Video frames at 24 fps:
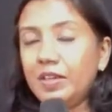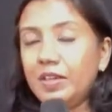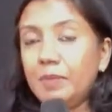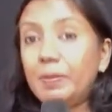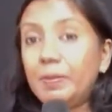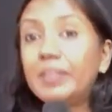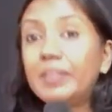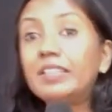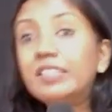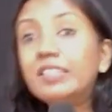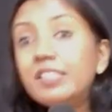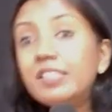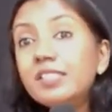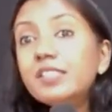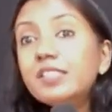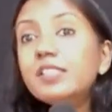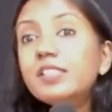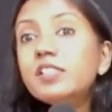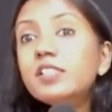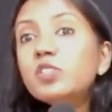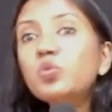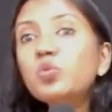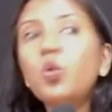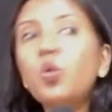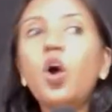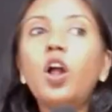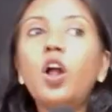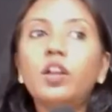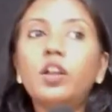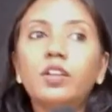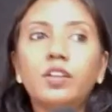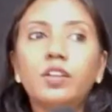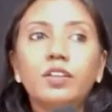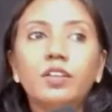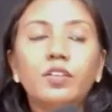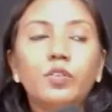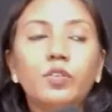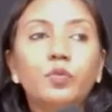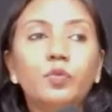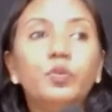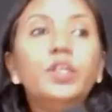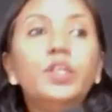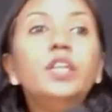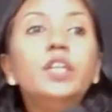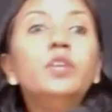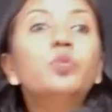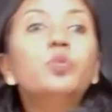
But this is what we